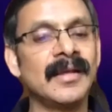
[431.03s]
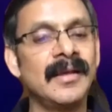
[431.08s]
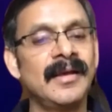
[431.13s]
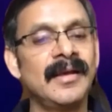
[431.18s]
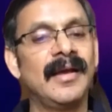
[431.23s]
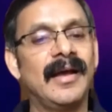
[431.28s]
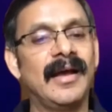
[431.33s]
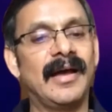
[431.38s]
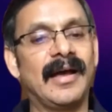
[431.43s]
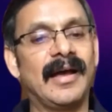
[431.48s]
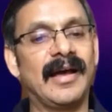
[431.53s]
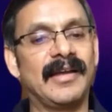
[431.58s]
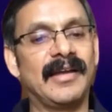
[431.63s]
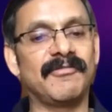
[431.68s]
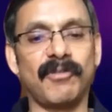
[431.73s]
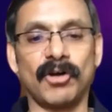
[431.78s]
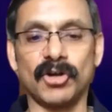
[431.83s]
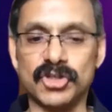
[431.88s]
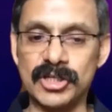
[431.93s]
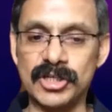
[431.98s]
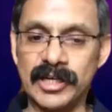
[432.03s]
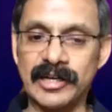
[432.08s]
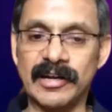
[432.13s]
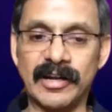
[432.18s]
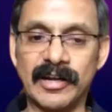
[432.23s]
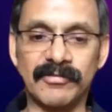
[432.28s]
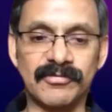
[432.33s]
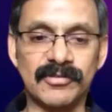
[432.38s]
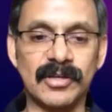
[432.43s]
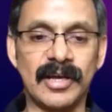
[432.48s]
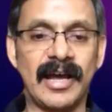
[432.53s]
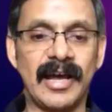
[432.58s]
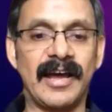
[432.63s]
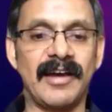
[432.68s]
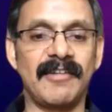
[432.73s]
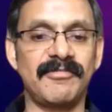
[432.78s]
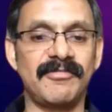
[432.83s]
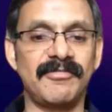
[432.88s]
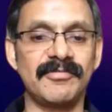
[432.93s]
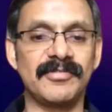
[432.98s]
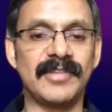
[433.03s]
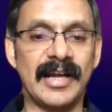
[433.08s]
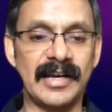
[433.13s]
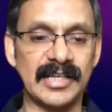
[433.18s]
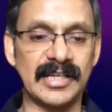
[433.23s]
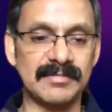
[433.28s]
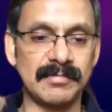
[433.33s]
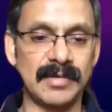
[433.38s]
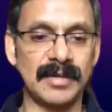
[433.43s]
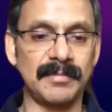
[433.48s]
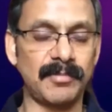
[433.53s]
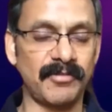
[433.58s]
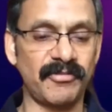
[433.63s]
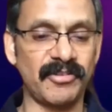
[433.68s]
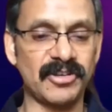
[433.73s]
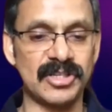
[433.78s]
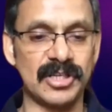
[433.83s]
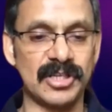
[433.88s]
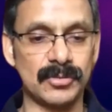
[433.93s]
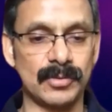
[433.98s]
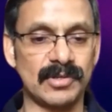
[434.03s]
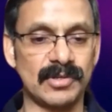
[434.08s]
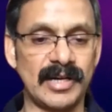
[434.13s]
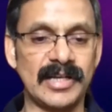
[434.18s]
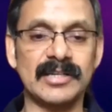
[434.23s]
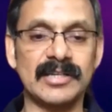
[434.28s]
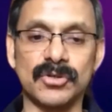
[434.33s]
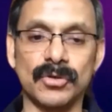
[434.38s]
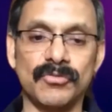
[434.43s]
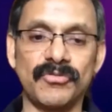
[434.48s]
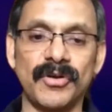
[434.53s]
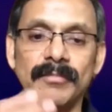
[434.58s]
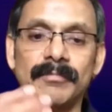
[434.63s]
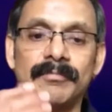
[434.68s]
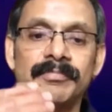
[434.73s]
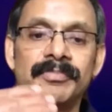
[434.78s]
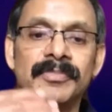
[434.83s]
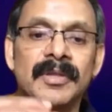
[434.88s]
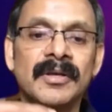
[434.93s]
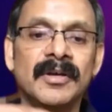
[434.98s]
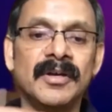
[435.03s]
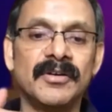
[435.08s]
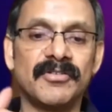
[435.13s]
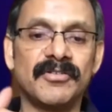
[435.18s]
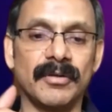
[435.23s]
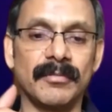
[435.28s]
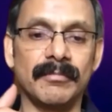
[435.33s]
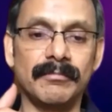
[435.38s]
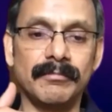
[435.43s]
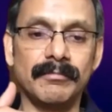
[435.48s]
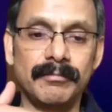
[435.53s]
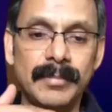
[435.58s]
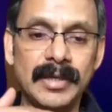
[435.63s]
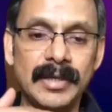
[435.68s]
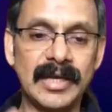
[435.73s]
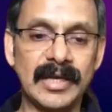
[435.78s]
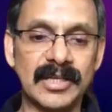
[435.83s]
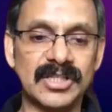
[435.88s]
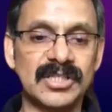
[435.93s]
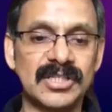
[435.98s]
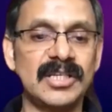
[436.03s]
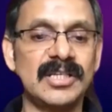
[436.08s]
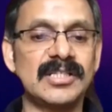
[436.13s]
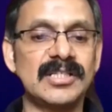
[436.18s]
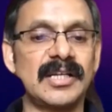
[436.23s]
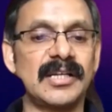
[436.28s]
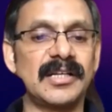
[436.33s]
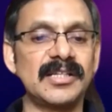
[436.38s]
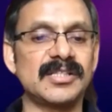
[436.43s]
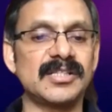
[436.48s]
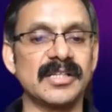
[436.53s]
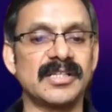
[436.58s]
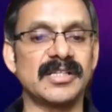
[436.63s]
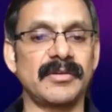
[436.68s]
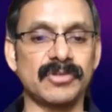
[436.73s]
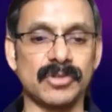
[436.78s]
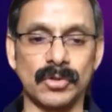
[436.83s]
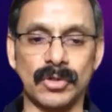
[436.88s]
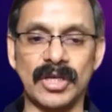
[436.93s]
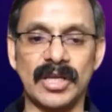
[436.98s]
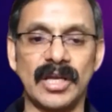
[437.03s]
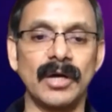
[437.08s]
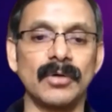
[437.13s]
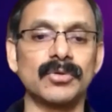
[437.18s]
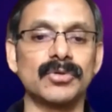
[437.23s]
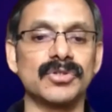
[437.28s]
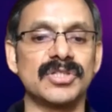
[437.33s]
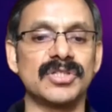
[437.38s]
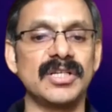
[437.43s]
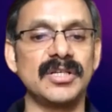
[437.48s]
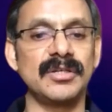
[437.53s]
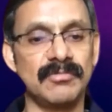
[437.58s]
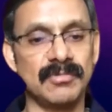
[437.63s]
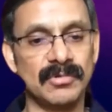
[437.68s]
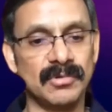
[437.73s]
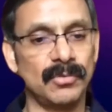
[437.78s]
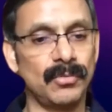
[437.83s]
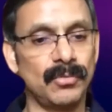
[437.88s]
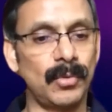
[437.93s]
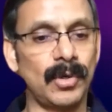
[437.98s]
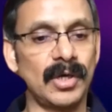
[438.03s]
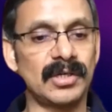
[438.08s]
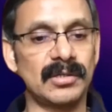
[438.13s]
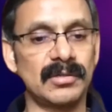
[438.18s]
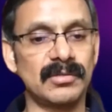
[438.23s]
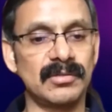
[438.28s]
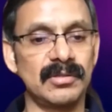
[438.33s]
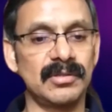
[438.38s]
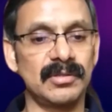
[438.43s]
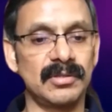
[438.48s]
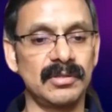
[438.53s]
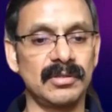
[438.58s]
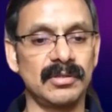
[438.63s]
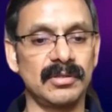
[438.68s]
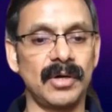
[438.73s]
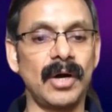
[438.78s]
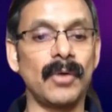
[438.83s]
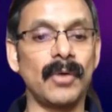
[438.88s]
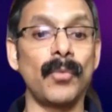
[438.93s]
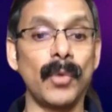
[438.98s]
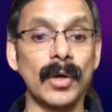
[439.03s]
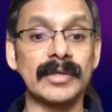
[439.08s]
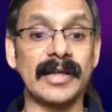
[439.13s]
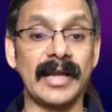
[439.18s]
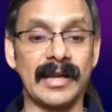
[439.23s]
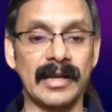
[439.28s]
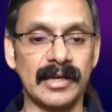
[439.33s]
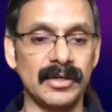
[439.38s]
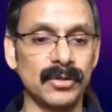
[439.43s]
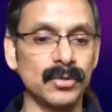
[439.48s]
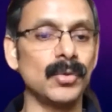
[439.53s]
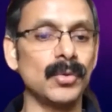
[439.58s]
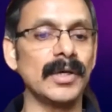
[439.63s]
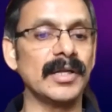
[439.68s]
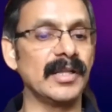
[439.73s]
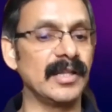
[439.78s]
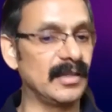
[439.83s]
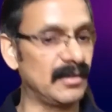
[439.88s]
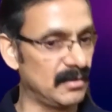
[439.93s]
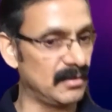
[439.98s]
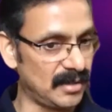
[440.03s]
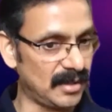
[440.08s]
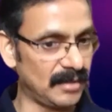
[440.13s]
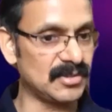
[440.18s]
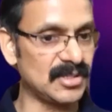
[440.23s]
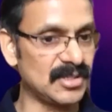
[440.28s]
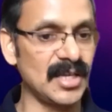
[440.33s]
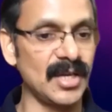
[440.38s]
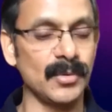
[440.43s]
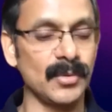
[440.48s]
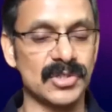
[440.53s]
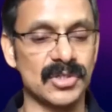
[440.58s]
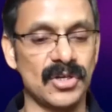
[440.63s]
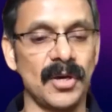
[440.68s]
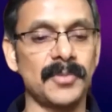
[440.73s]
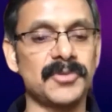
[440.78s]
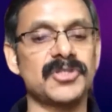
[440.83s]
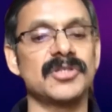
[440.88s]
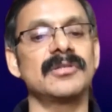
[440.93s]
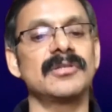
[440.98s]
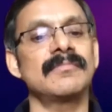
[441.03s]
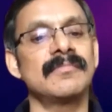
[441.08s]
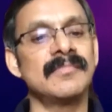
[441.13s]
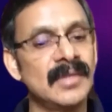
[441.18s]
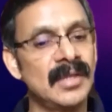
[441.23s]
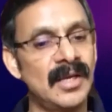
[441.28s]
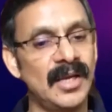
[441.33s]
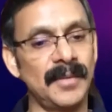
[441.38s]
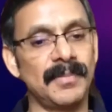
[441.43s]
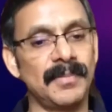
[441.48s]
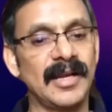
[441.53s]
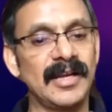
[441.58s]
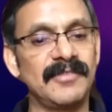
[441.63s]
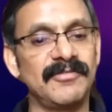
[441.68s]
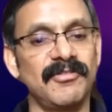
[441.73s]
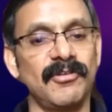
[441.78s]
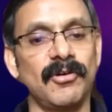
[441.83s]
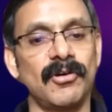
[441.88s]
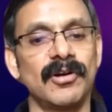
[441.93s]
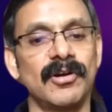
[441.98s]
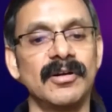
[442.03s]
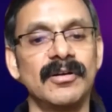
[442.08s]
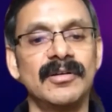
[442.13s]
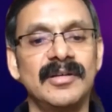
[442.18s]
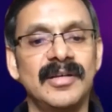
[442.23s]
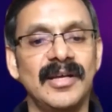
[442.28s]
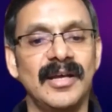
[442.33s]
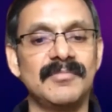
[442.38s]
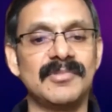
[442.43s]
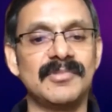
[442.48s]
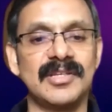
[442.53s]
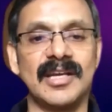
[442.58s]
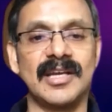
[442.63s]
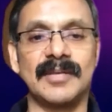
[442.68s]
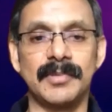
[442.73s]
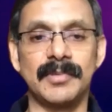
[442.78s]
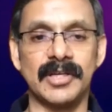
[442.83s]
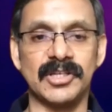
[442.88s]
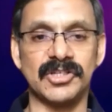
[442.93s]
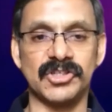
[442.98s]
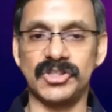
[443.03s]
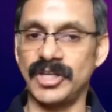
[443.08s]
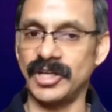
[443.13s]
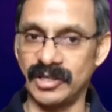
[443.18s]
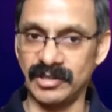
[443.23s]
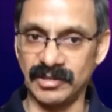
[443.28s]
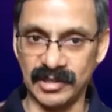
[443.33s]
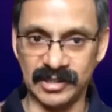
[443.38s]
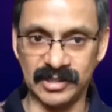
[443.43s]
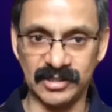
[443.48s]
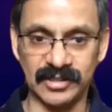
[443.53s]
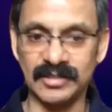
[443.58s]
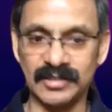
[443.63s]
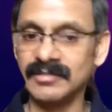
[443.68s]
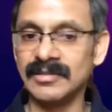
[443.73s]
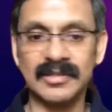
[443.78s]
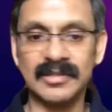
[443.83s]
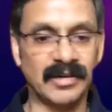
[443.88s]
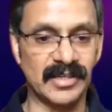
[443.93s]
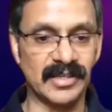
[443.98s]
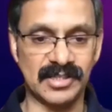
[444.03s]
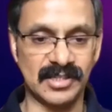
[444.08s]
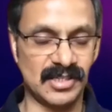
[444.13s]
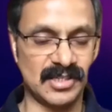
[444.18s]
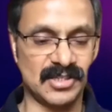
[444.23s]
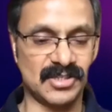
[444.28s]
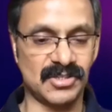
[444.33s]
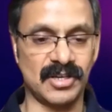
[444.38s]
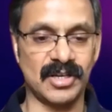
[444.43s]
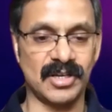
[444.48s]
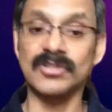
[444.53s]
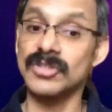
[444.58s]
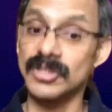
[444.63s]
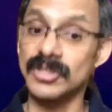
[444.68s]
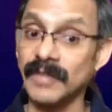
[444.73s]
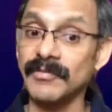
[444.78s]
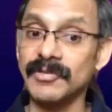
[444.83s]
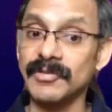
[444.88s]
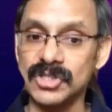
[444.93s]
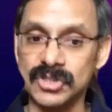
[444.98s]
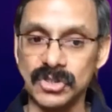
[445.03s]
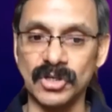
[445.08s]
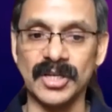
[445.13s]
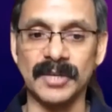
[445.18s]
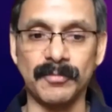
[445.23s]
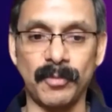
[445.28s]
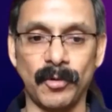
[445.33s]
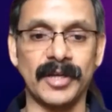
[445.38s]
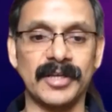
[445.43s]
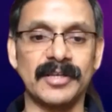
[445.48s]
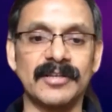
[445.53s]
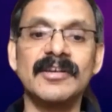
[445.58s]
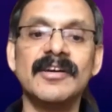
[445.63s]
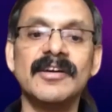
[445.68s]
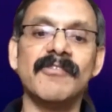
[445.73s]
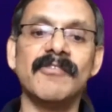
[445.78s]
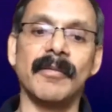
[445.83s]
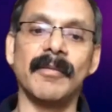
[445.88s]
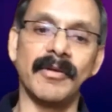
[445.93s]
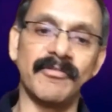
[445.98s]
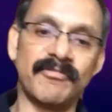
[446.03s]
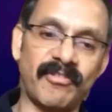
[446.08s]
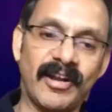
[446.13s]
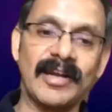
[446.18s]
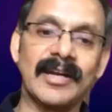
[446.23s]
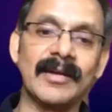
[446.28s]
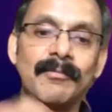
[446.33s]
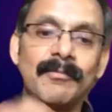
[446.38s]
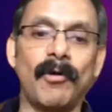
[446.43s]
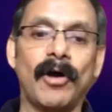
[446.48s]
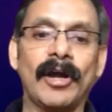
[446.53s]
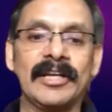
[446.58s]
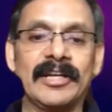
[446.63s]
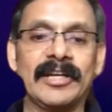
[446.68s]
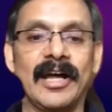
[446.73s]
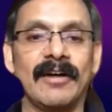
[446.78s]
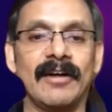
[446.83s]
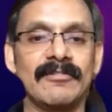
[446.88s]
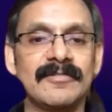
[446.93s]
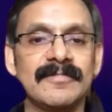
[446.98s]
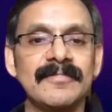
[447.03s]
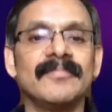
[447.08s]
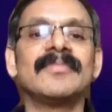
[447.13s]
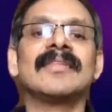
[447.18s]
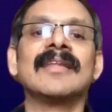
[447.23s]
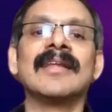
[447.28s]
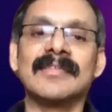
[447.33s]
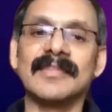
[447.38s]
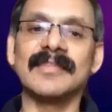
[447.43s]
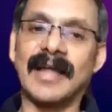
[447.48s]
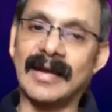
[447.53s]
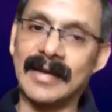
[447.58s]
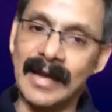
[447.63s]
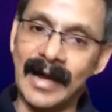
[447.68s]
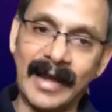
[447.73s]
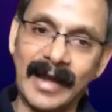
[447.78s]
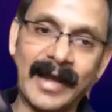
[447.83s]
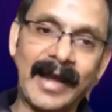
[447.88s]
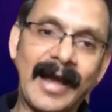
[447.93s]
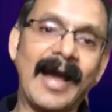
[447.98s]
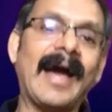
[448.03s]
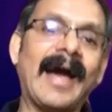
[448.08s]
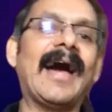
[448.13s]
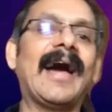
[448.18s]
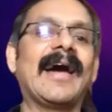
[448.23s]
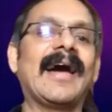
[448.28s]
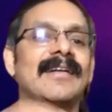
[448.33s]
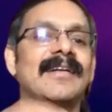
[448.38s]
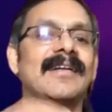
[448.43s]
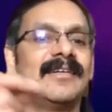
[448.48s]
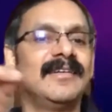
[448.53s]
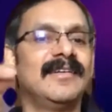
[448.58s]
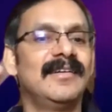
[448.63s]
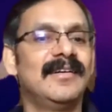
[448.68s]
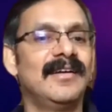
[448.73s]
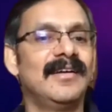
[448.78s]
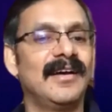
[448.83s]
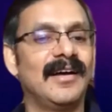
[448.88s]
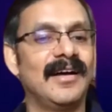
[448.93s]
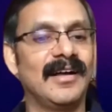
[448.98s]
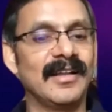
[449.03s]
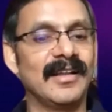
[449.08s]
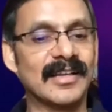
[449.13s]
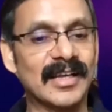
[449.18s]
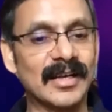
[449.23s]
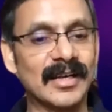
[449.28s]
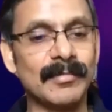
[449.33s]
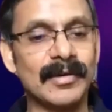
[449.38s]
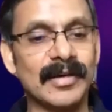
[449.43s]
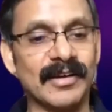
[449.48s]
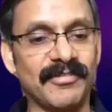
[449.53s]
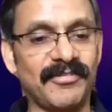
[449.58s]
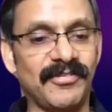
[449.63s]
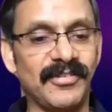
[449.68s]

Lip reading: and fortunate enough to have that as my profession as well, right? So from BSc statistics, I was looking out to see what can I do, and MCA was an option. Applied for MCA at PhD Tech and entered. Rest is history. That was a turning point. And my friend pointed out that I had a little bit of